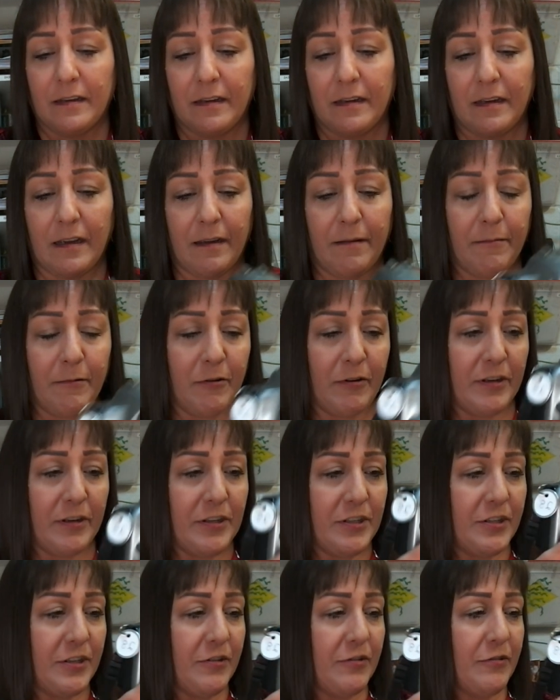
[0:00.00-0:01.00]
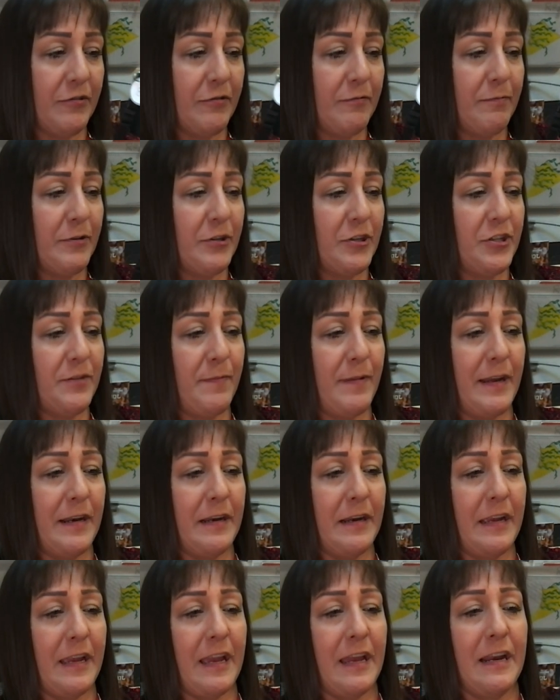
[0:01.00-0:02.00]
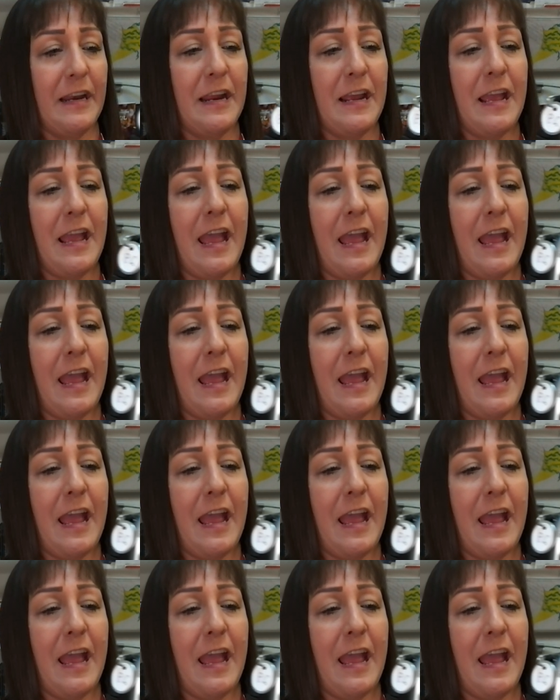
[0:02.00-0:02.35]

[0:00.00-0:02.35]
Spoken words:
I'm going to push the button again.